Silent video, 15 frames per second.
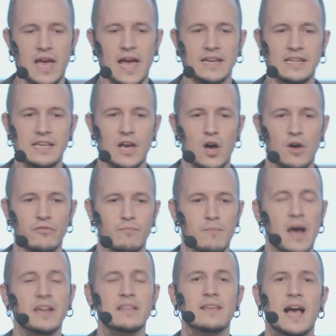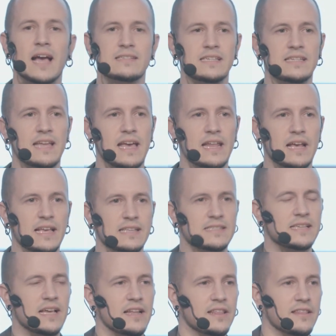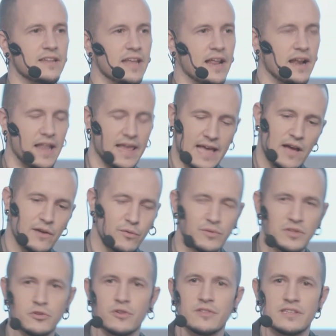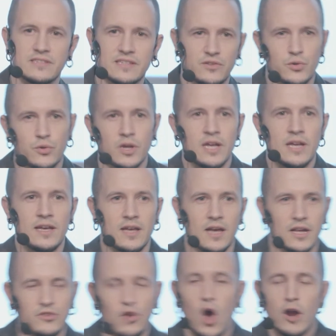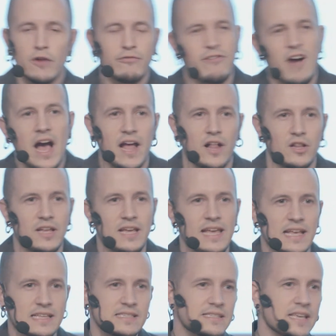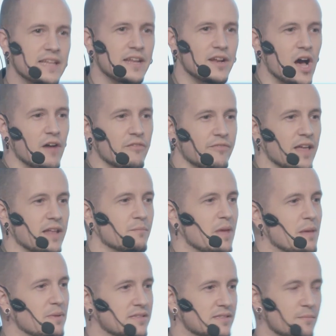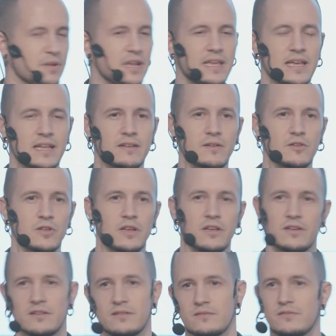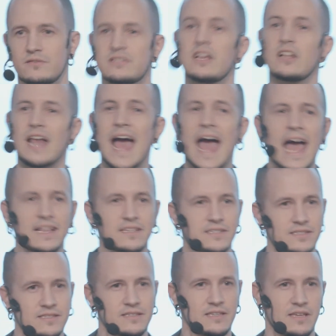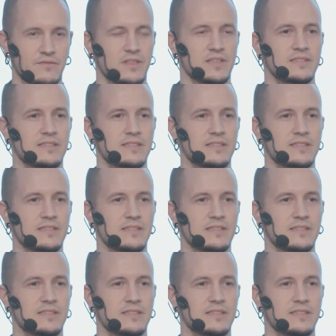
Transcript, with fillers: the idea of monetizing data and selling the data. Like, how can we turn this into a tar file and send it off, and maybe somebody can sell ads given